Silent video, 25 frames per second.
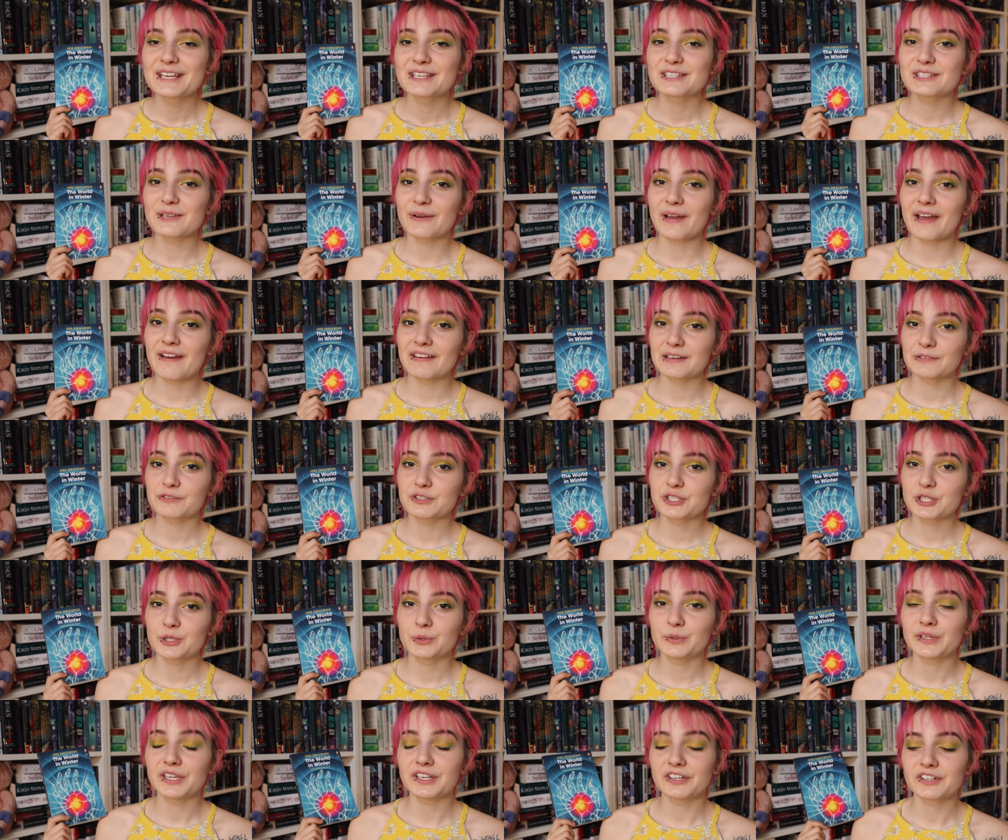So I had it for
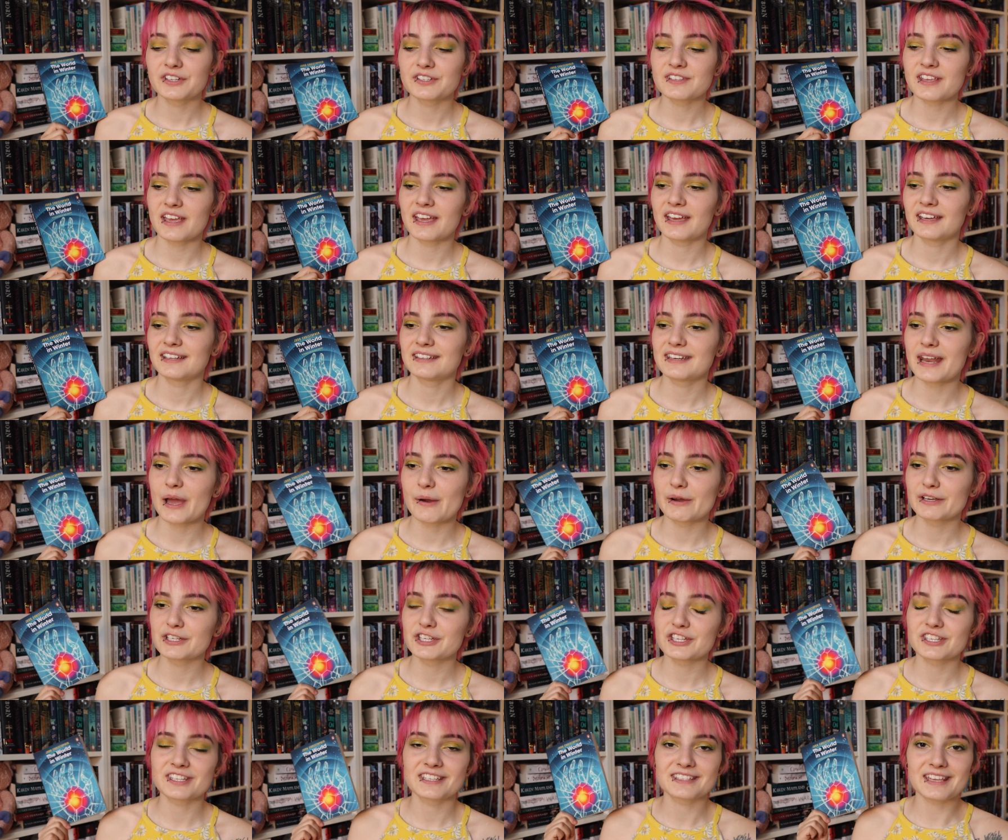two years and now
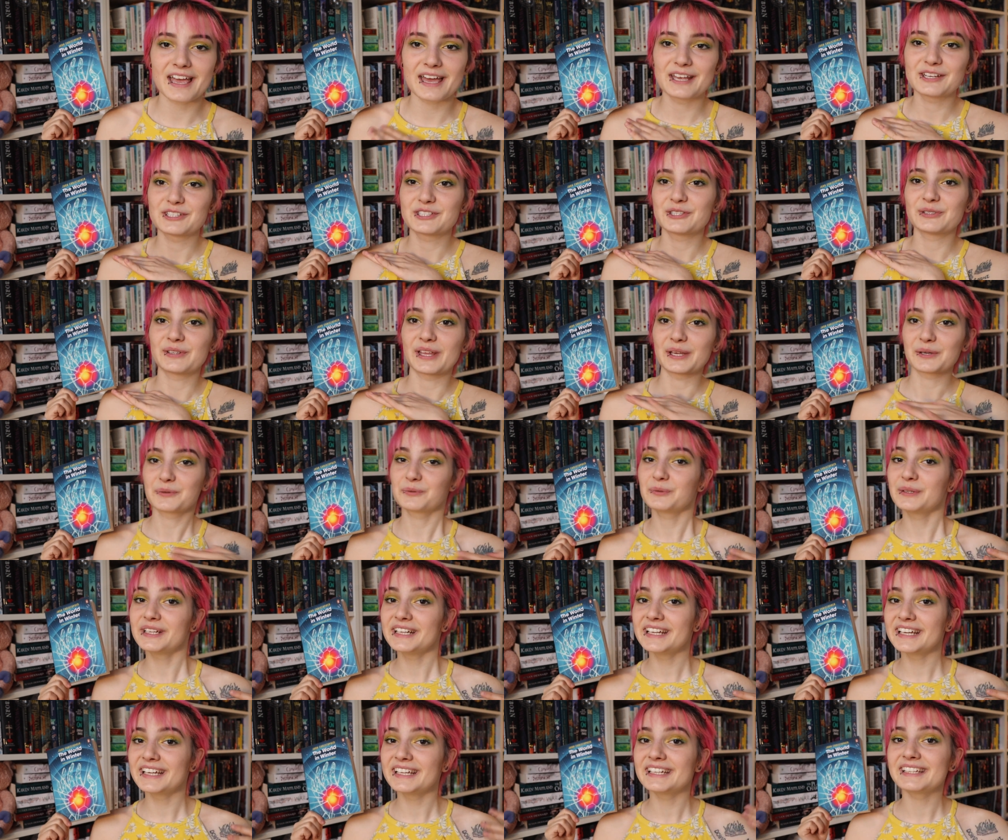I just decided to like
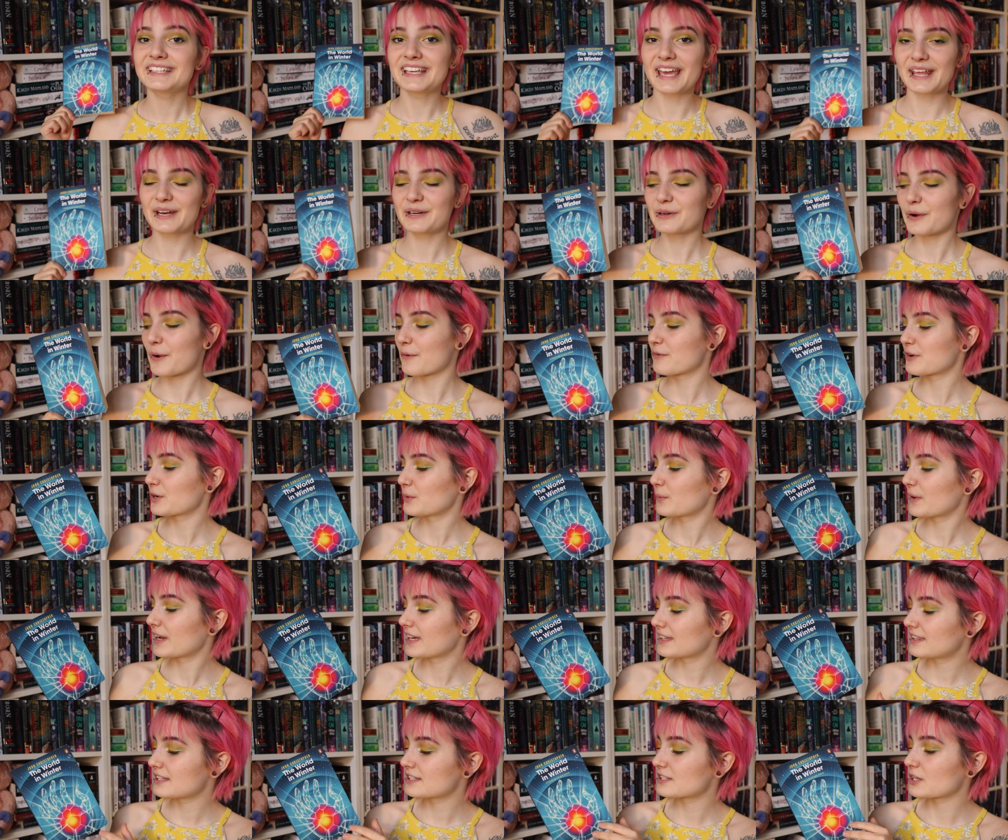read it, get it over
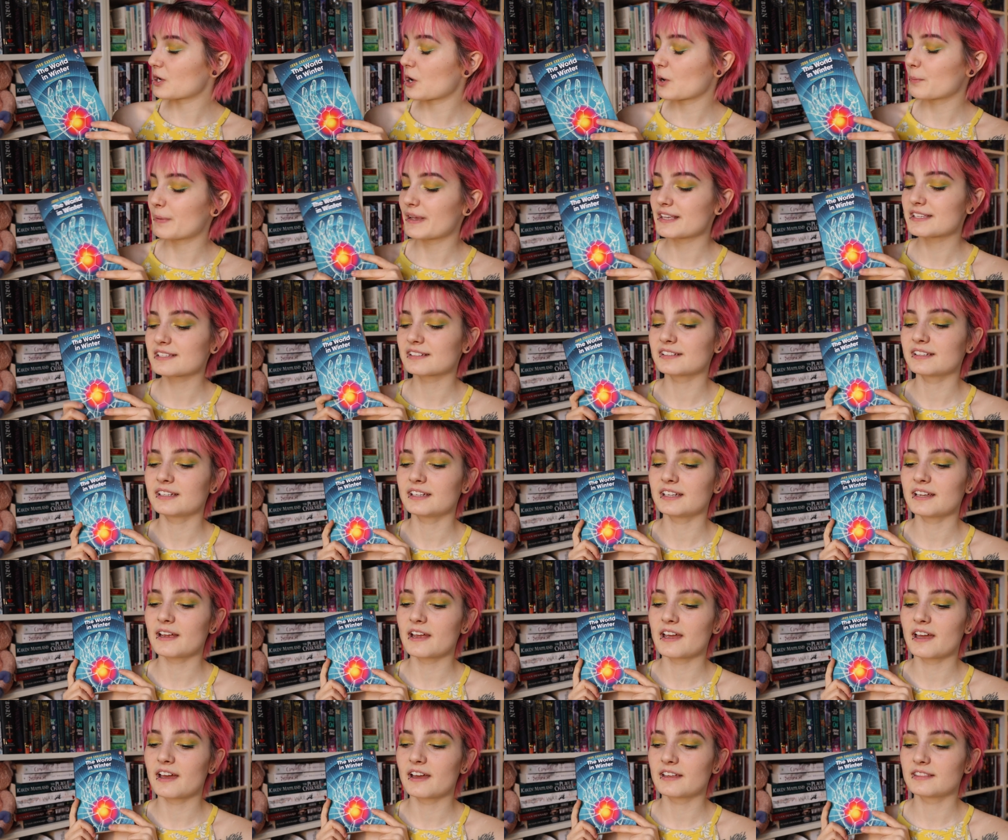with. So
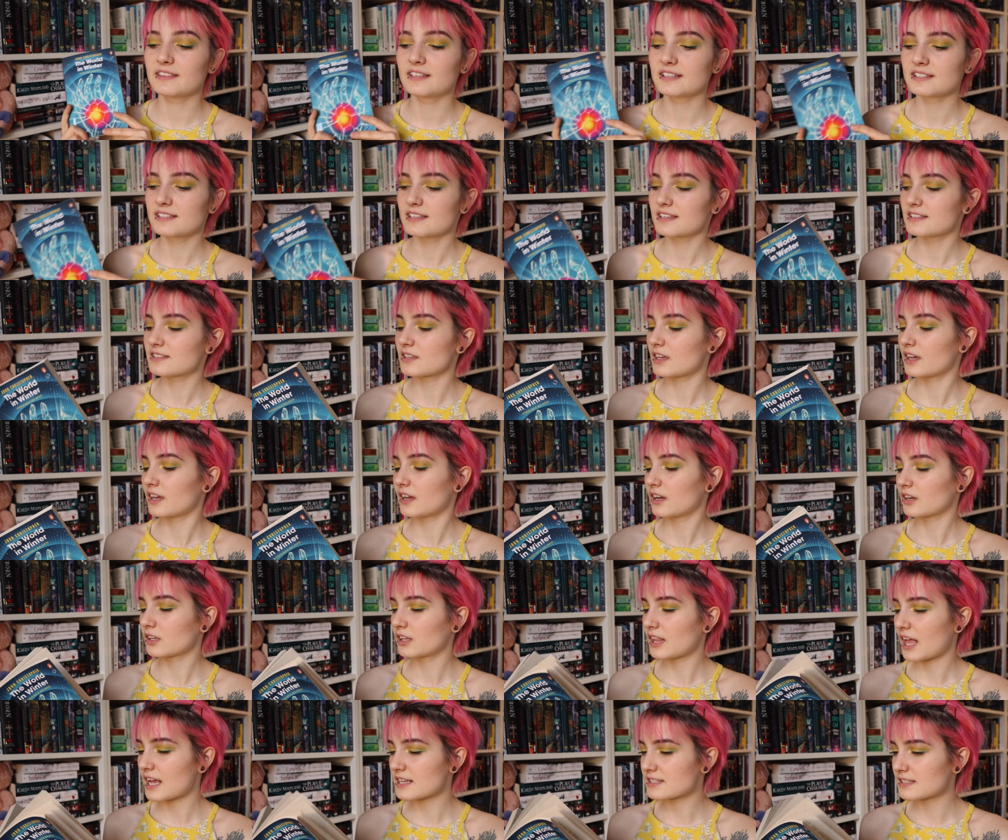basically uh, this is
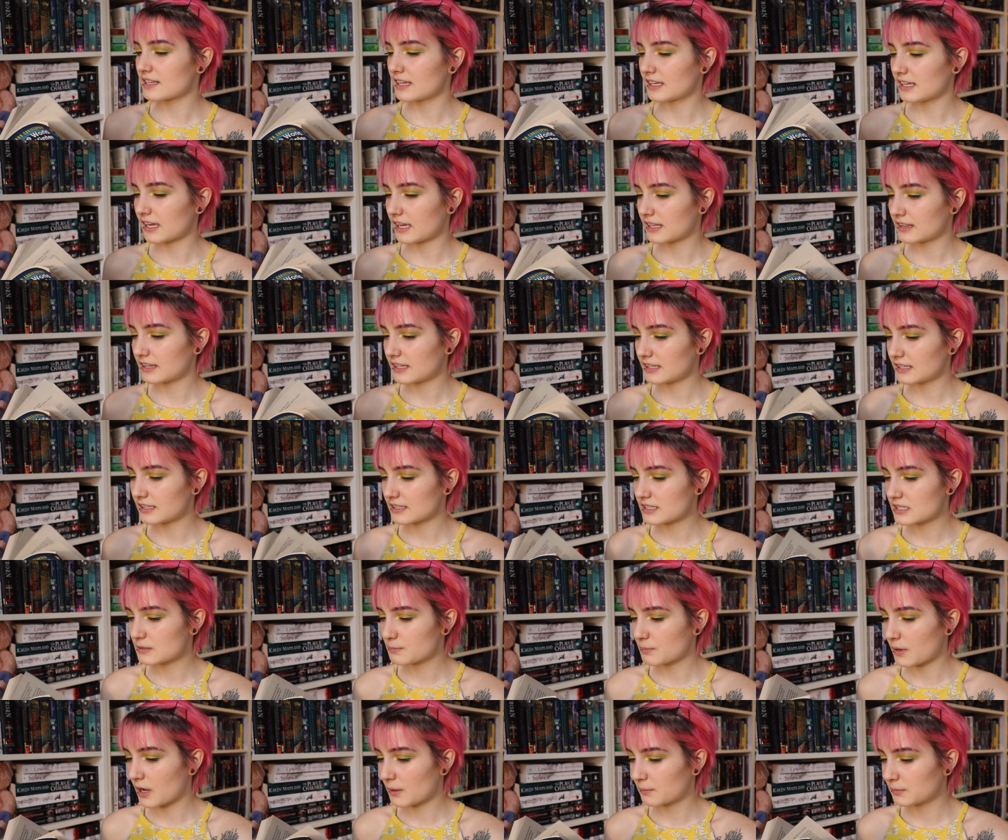a classic. I think
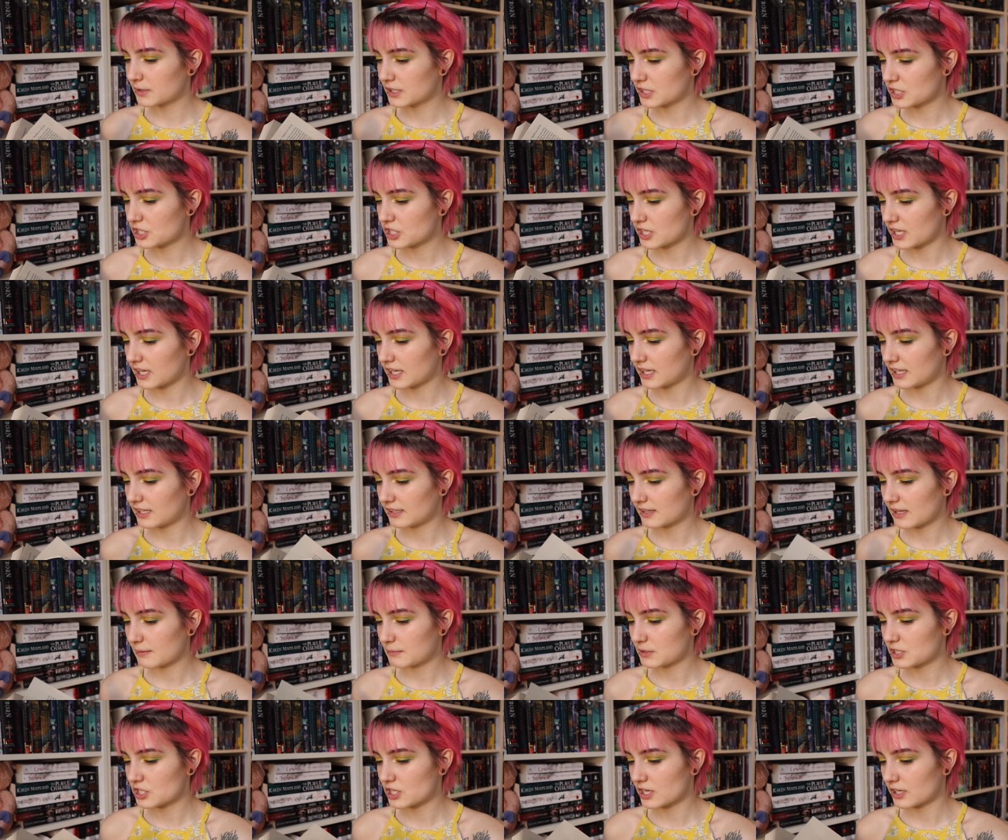it's published in,
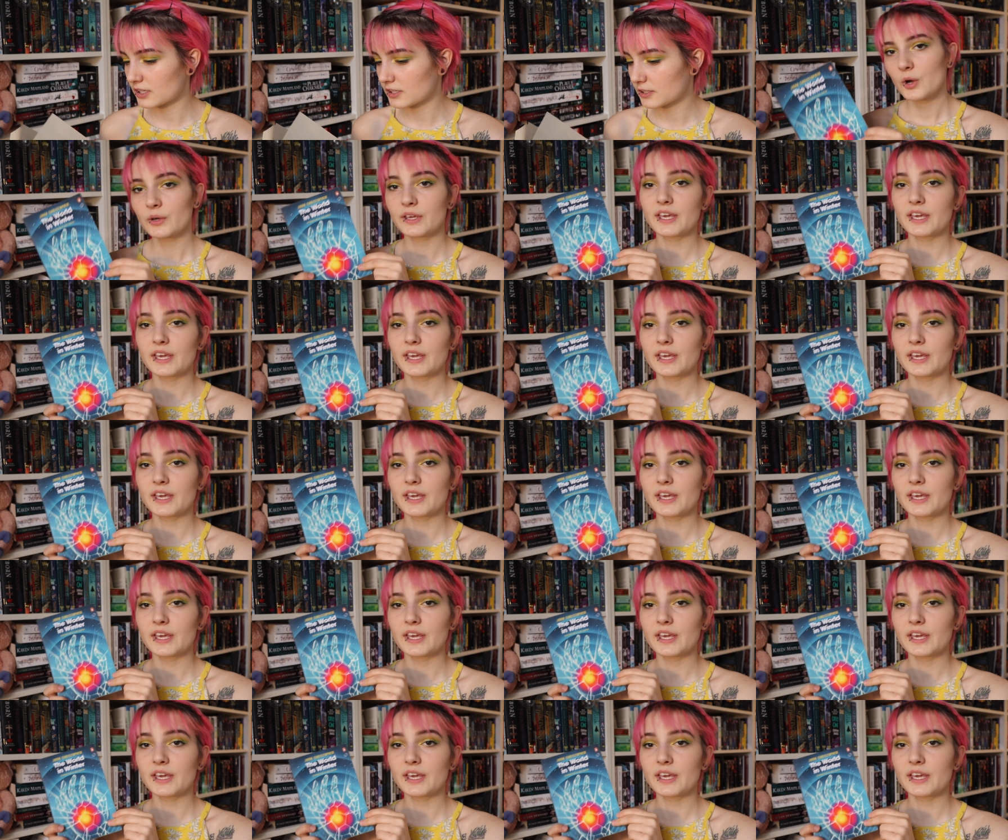let me check.